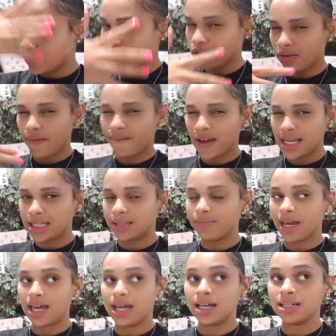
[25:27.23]
wanna do a face
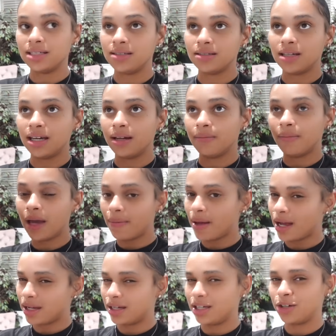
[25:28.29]
mask and maybe
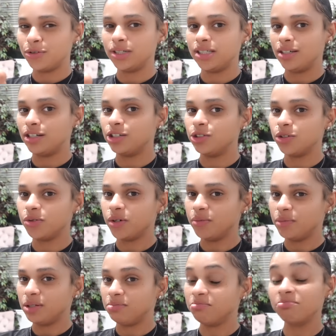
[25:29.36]
I could get Ricci to do it with me.